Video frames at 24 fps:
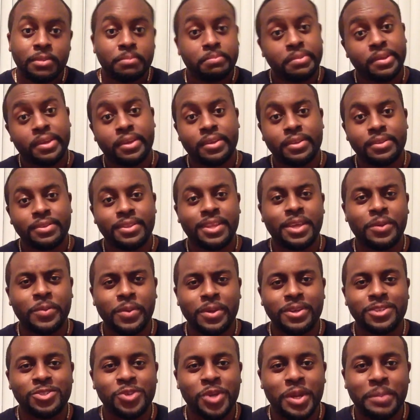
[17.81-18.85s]
big like we
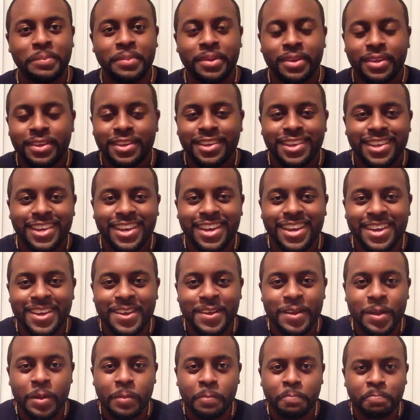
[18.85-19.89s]
all dream.
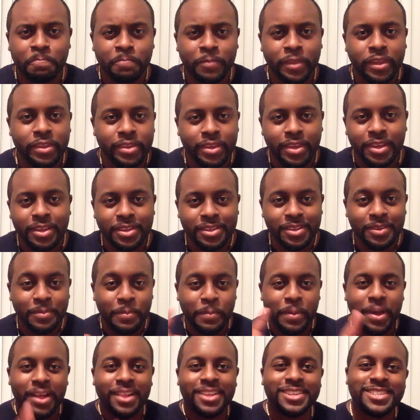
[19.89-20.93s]
I'm going to
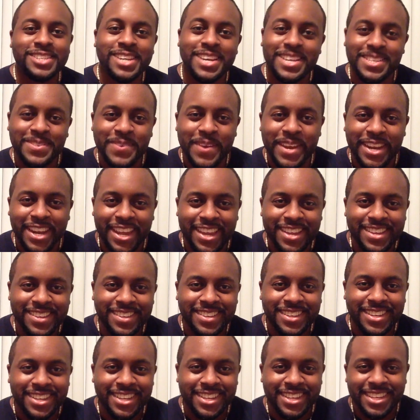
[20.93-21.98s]
apologize right now
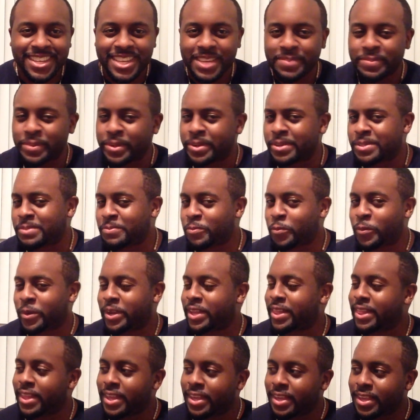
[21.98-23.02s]
if you hear some weird
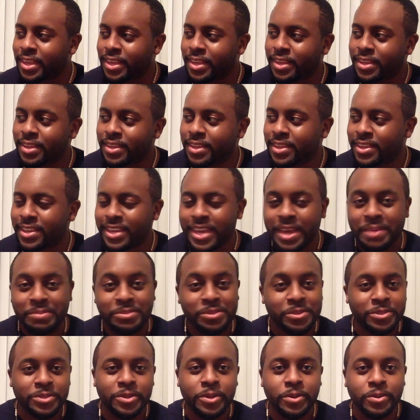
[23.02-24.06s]
clinking. I have
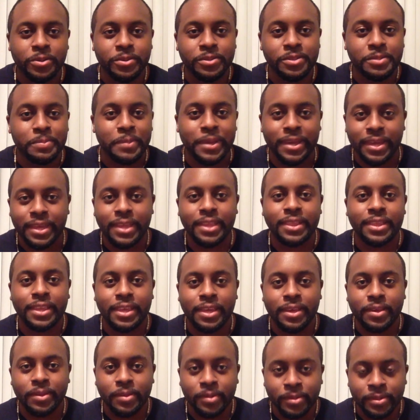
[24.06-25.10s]
two turtles, Mikey and
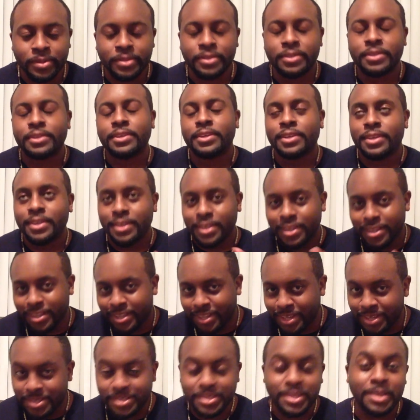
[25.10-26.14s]
Leo.
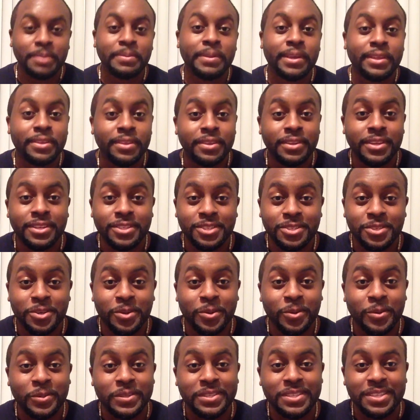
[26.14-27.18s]
Yes, named after Ninja
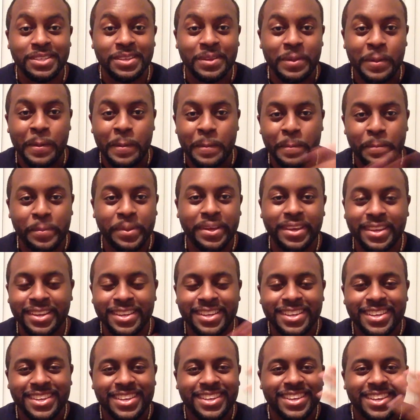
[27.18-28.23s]
Turtles. But
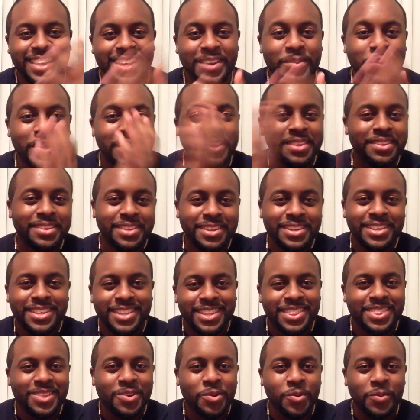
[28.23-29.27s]
anyway,
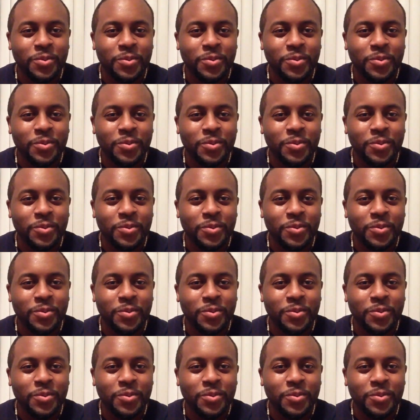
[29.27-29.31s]
they're